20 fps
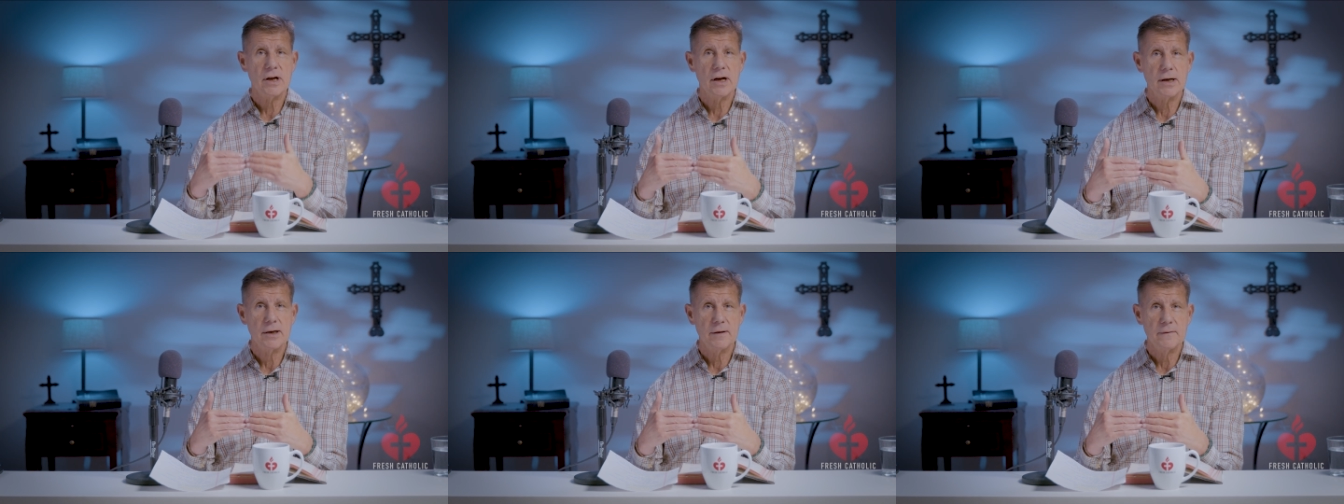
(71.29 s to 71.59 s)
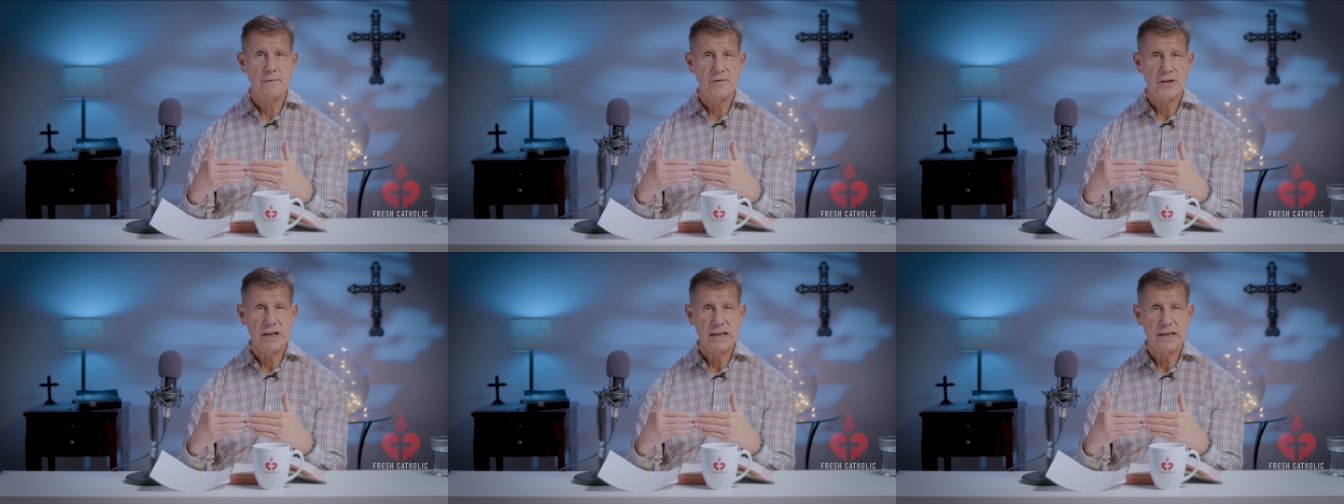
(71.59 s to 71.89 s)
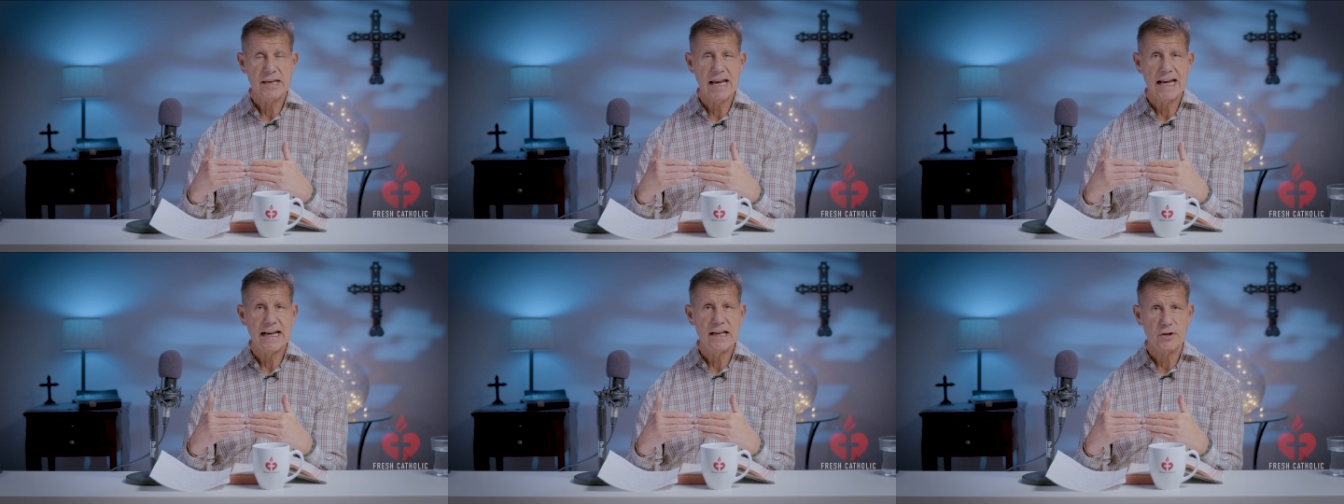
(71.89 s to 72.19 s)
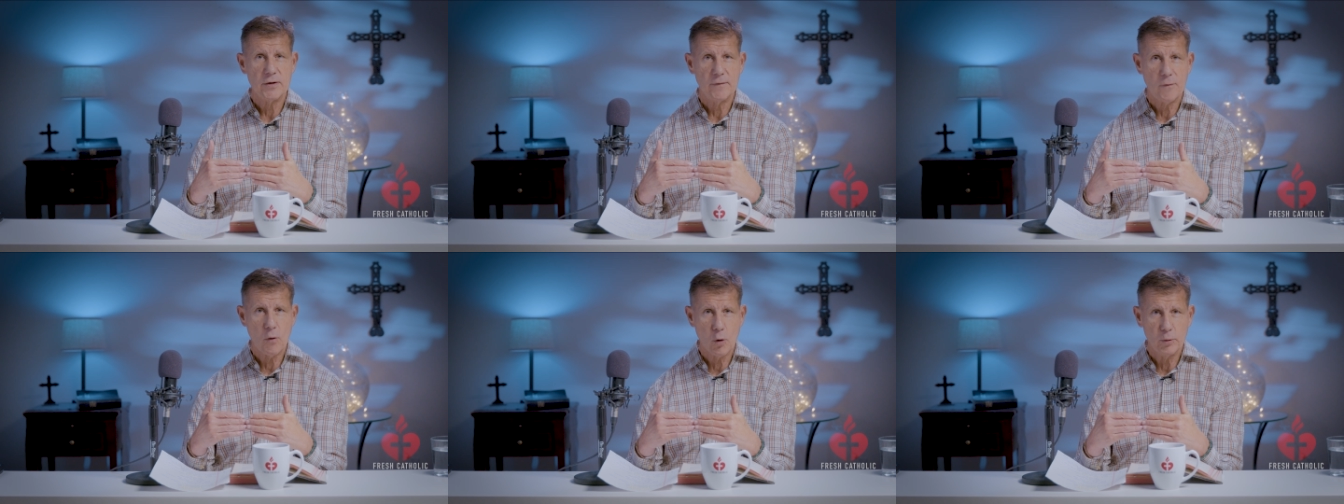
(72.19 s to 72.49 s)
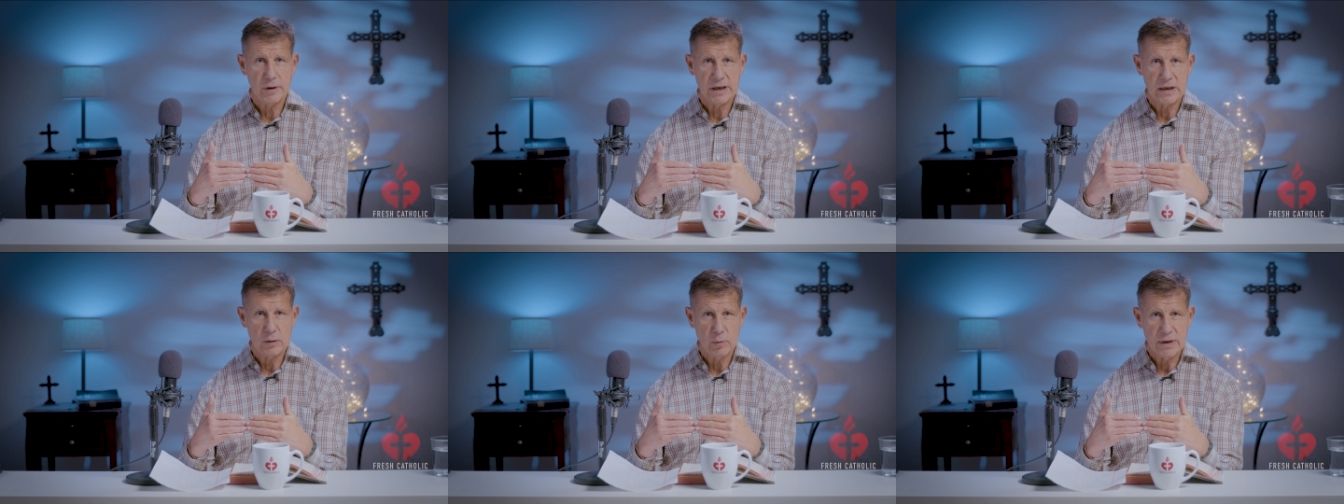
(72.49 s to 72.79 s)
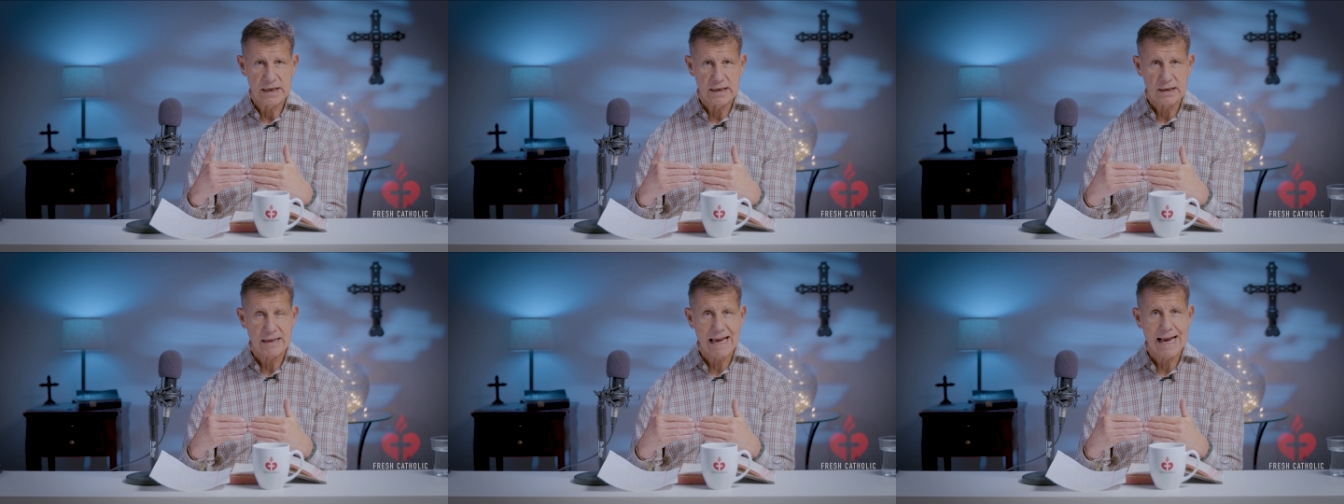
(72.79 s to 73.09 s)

of the days of Holy Week,